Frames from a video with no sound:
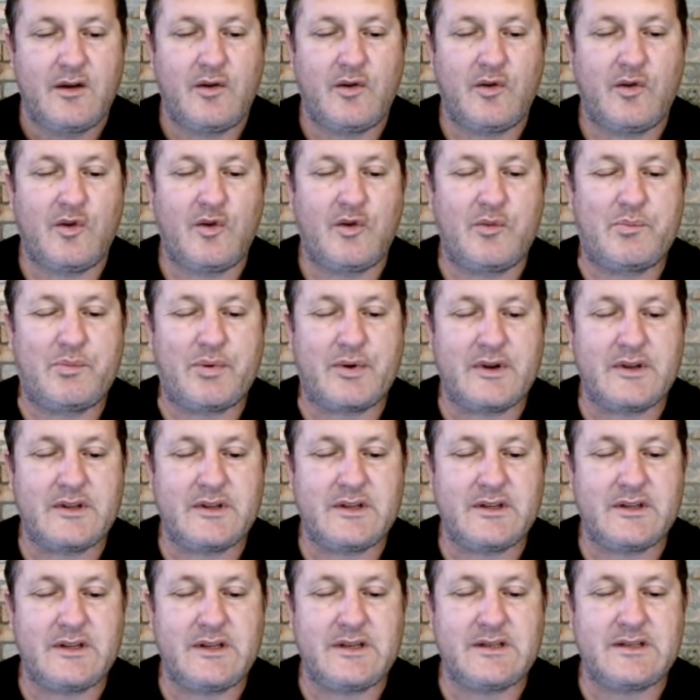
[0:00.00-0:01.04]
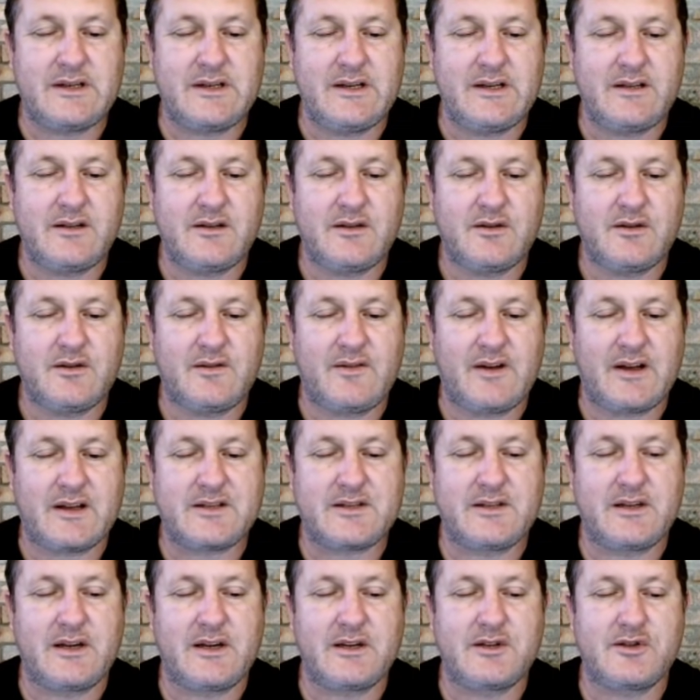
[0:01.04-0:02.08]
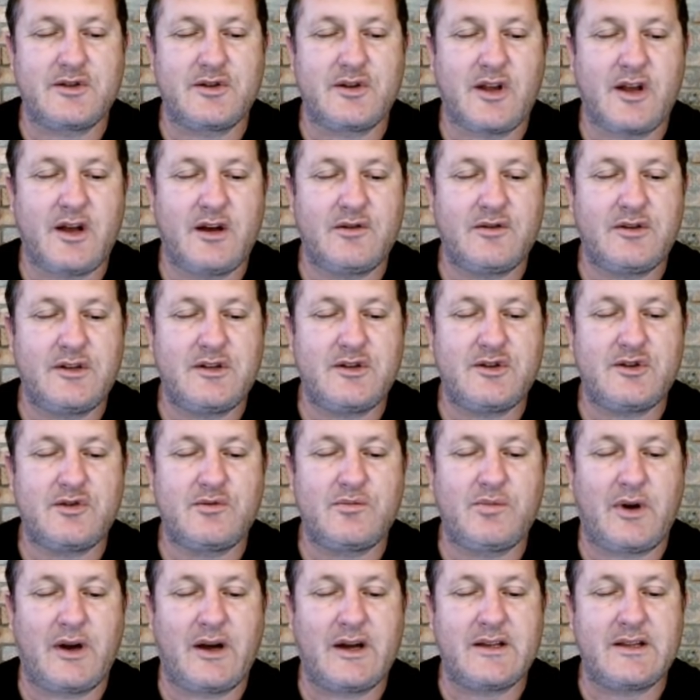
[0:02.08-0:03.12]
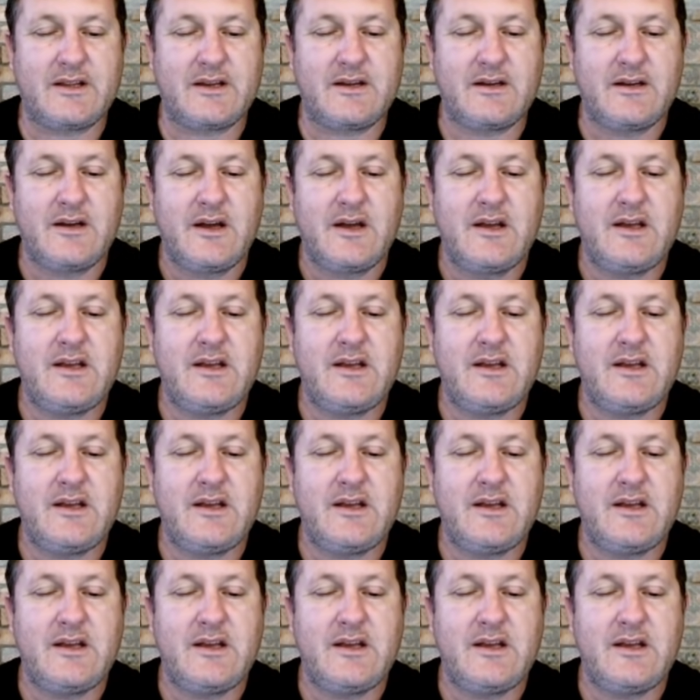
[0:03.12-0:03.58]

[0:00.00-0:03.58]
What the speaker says: or printed, is linked to the vaccination code issued by the